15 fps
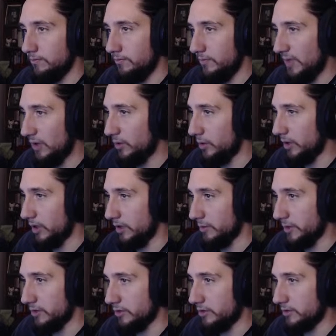Hold on. Let me
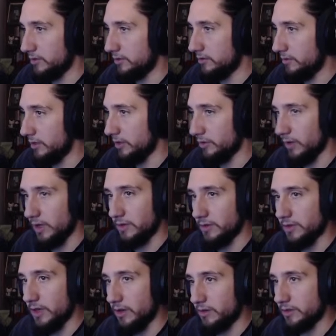just finish writing
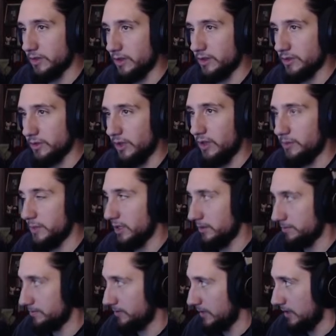this out, because I think this will help me
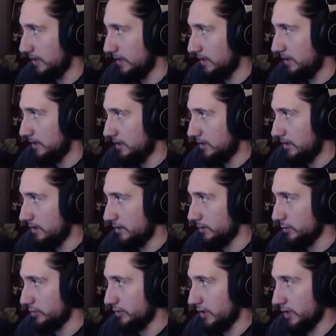
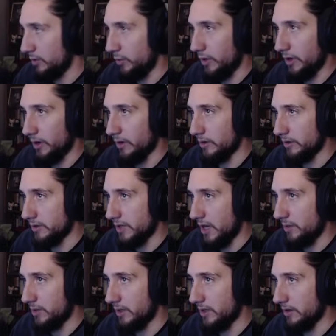understand what on earth is
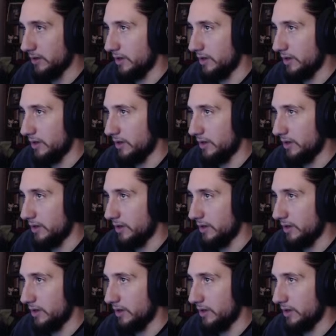happening here.